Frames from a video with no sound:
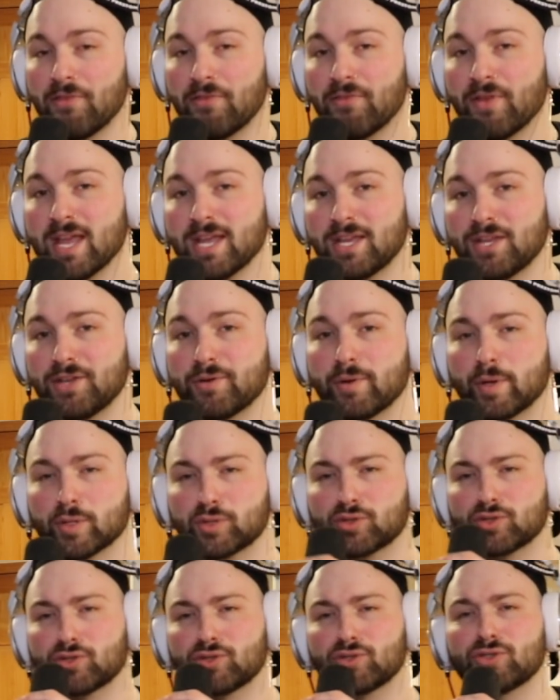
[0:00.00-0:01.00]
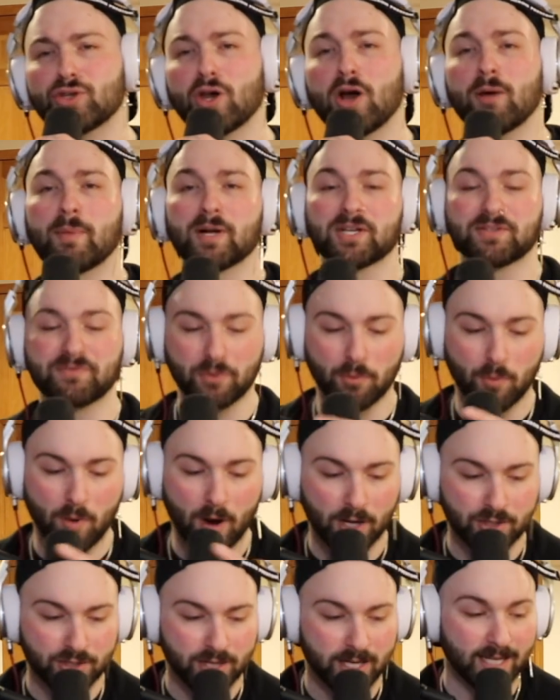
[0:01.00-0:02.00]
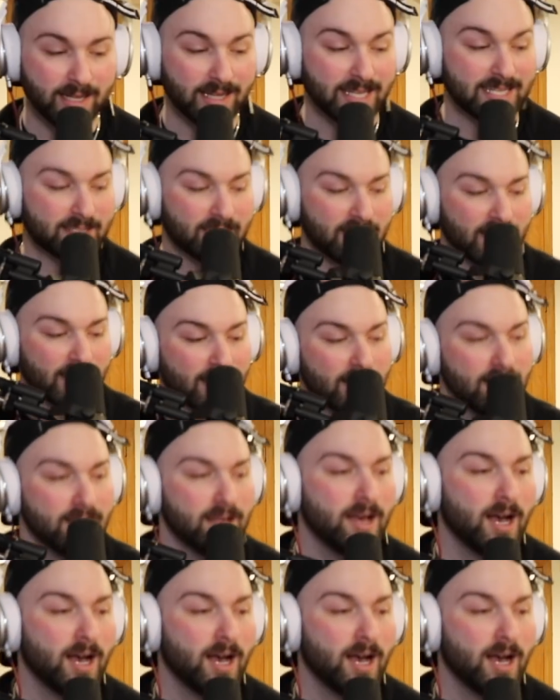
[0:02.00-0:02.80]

Thank you so much for watching and listening.